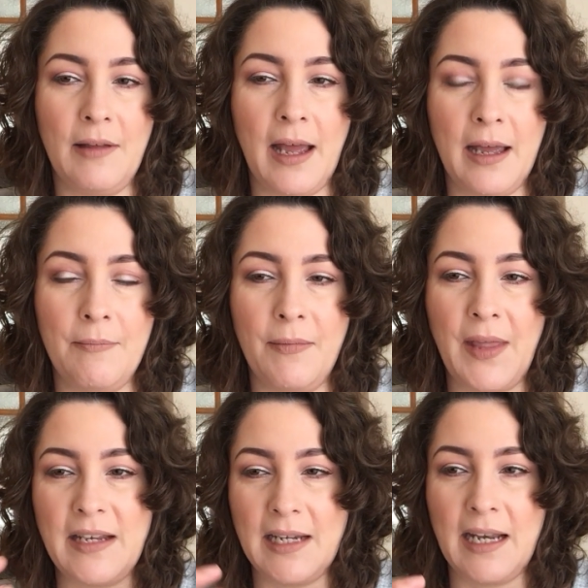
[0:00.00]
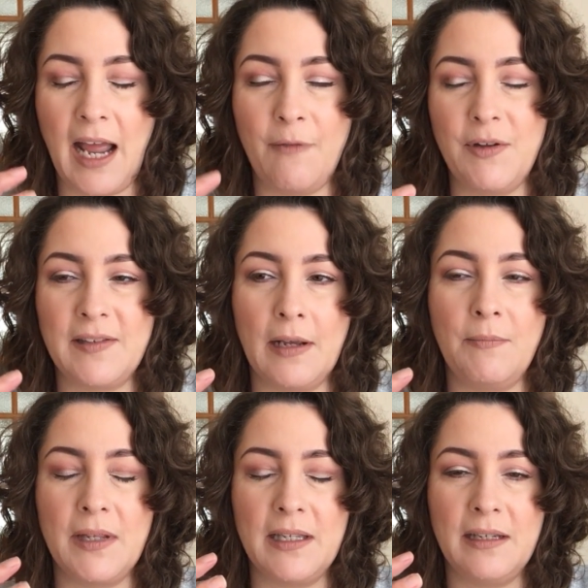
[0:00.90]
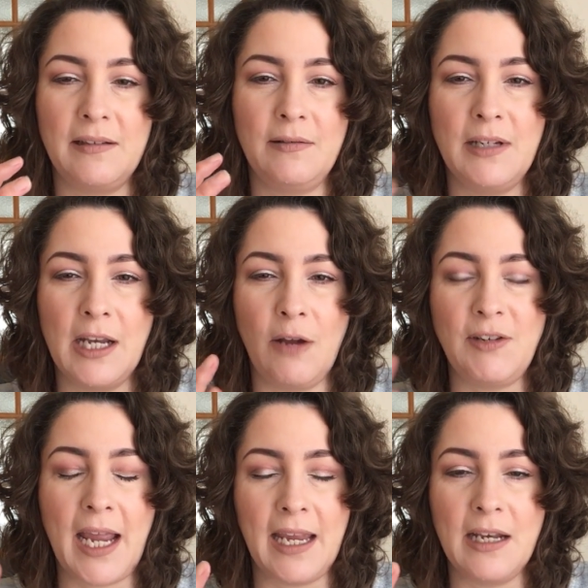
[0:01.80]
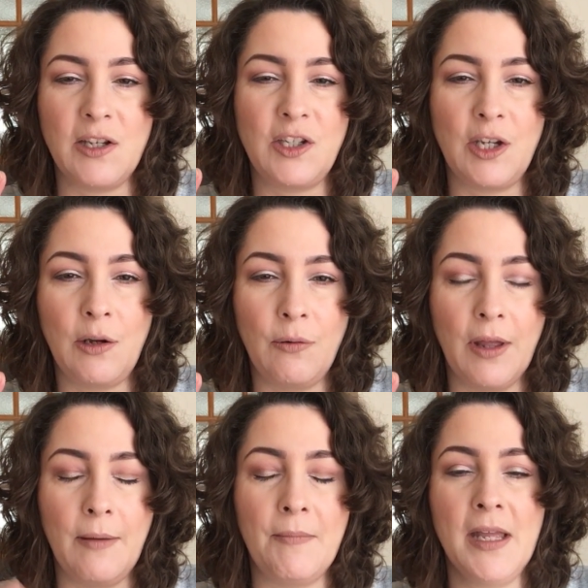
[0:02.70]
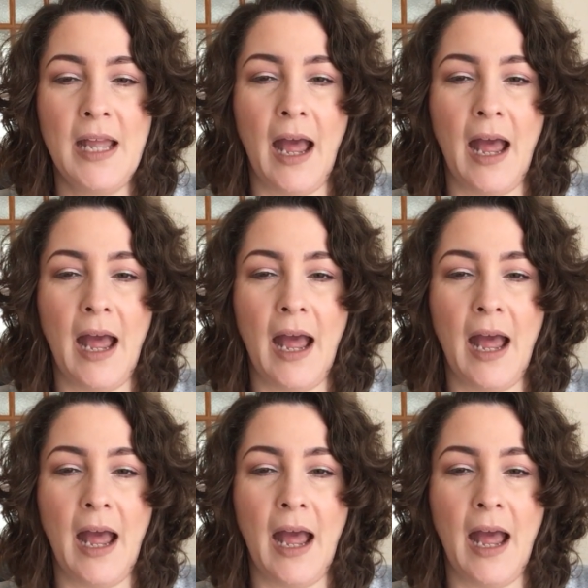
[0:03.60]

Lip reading: they did have some, you know, tackiness to them.